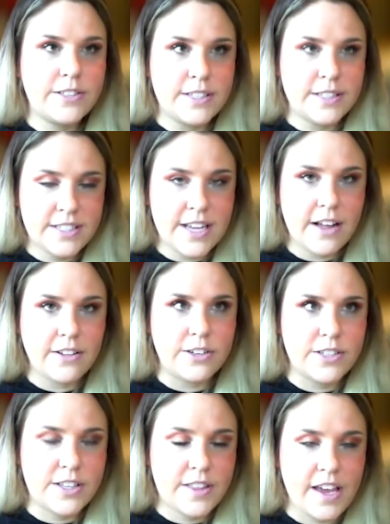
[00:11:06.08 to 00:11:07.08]
and
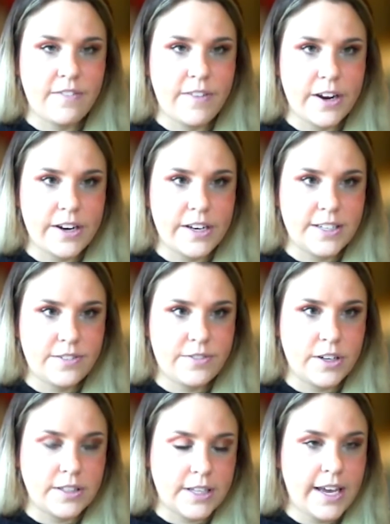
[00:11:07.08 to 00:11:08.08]
sellers think very
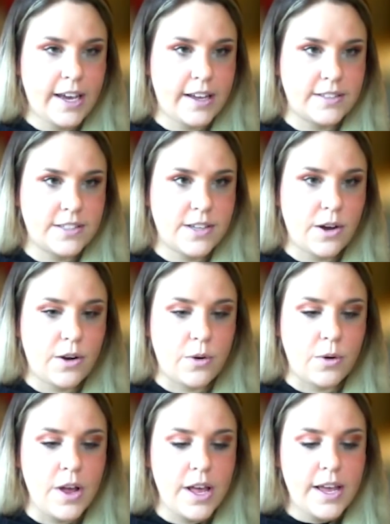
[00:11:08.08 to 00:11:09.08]
differently. And
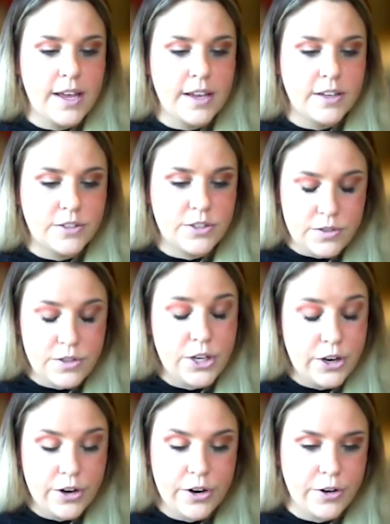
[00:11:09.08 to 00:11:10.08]
so to
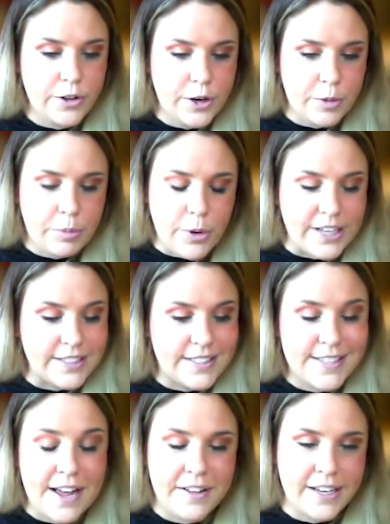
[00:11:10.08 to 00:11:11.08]
your earlier point,
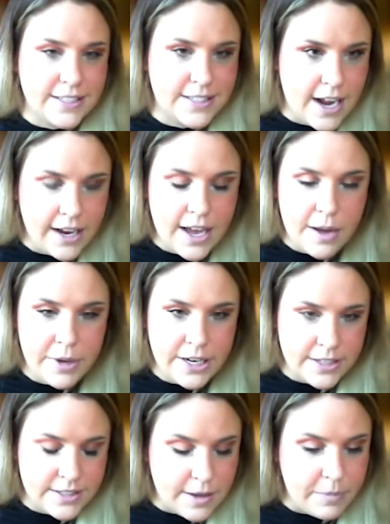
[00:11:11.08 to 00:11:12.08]
selling is not coming
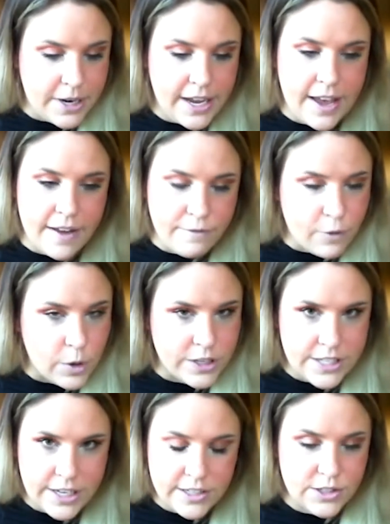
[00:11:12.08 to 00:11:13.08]
to somebody and
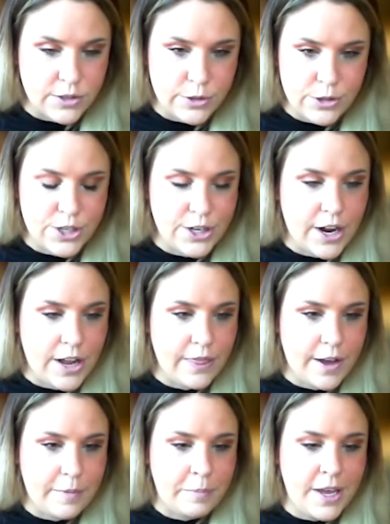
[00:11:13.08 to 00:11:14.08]
forcing a solution on
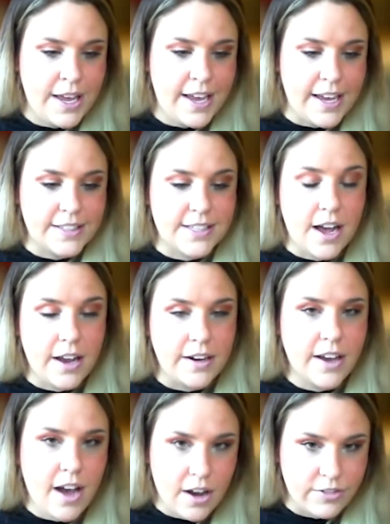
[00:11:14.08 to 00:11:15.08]
them. It's
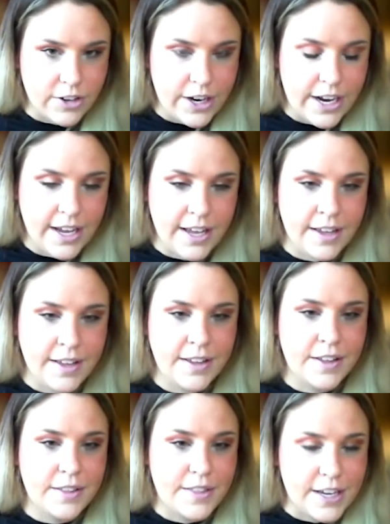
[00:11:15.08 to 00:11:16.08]
uncovering
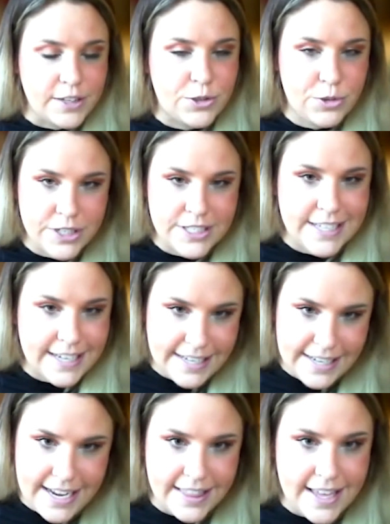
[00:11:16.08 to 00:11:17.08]
the intrinsic
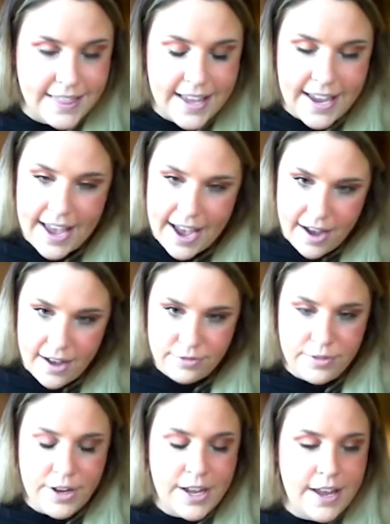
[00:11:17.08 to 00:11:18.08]
need that they have.
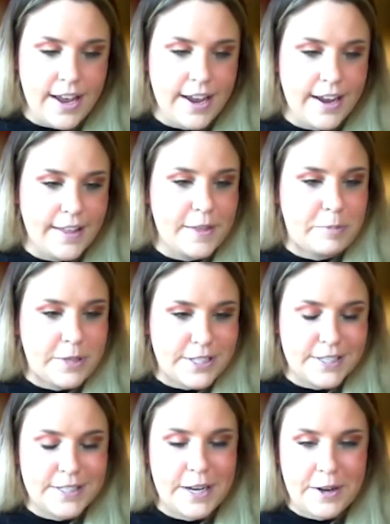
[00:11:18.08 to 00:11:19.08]
And the
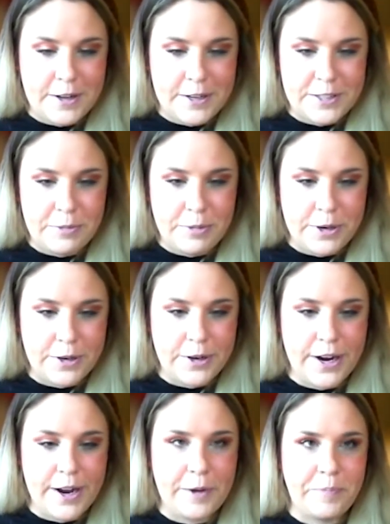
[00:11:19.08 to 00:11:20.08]
business psychology
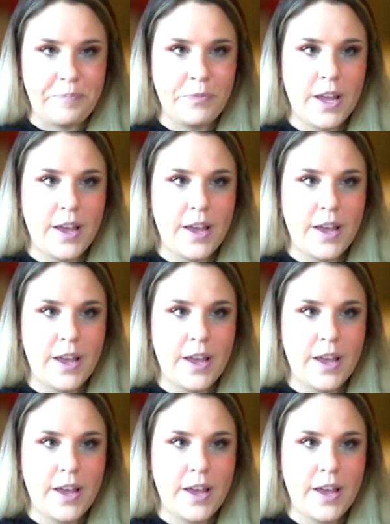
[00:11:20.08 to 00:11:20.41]
program